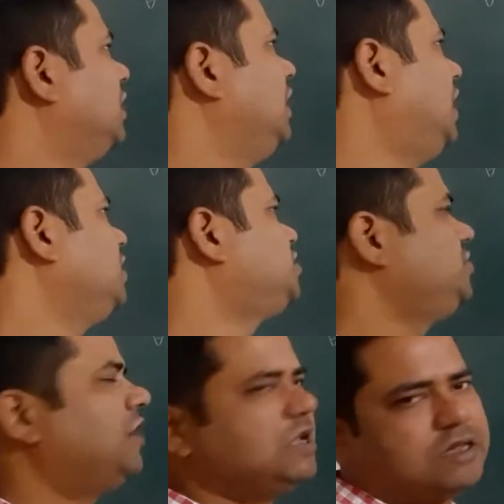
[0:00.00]
then last
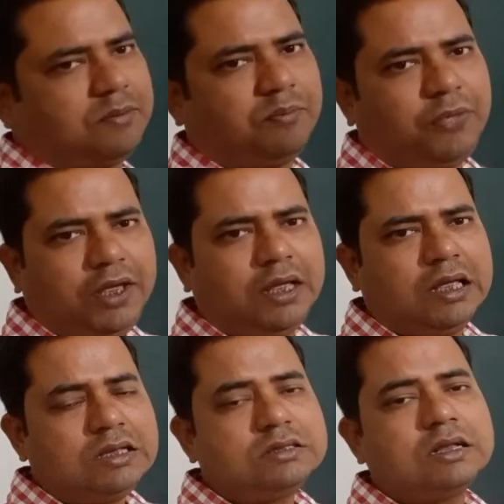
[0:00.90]
divisor b
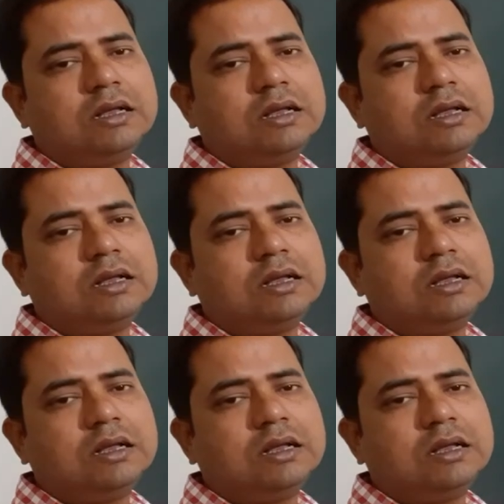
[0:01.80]
is